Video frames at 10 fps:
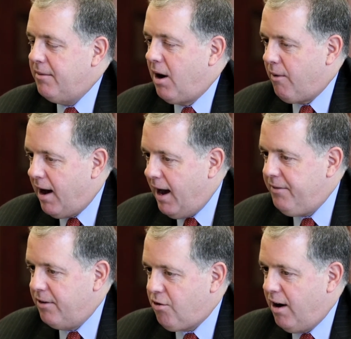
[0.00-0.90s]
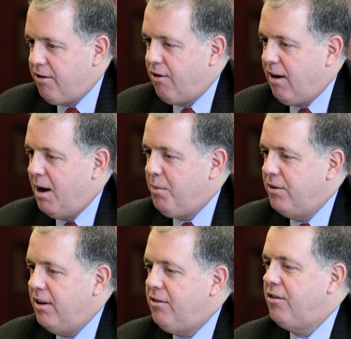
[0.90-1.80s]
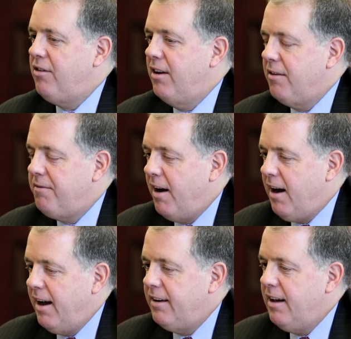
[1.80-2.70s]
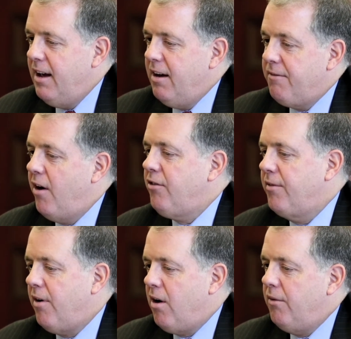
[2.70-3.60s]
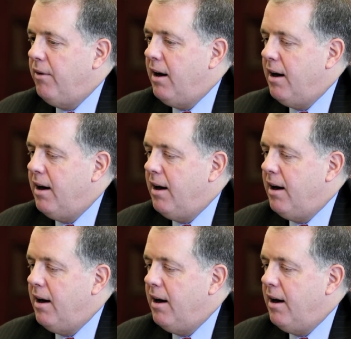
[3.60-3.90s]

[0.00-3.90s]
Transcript: arrived as treasurer, I was interested to find, first of all,